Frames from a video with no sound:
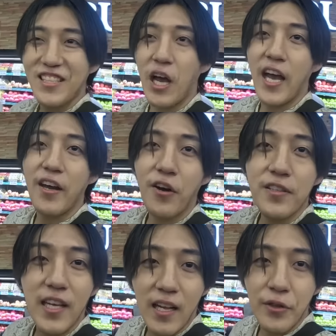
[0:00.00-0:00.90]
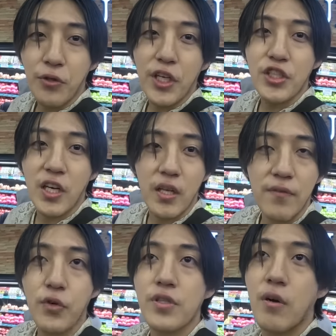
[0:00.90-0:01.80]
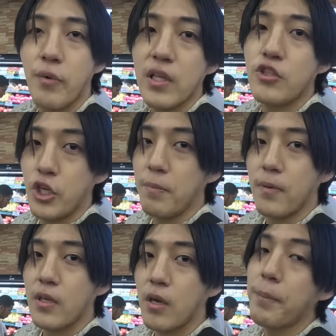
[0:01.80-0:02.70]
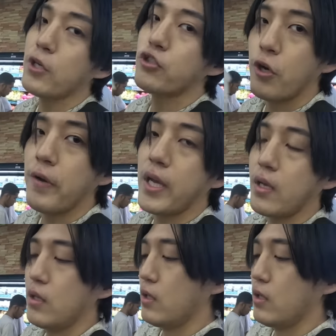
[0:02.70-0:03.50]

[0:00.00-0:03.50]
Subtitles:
So I heard that Indonesian fruits are really cheap compared to Korea.